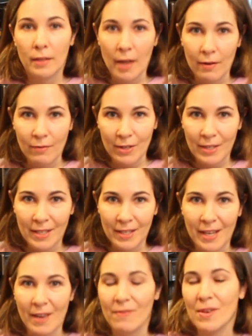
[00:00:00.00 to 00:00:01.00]

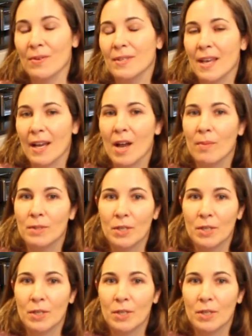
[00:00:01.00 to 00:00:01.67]
diversity of those that come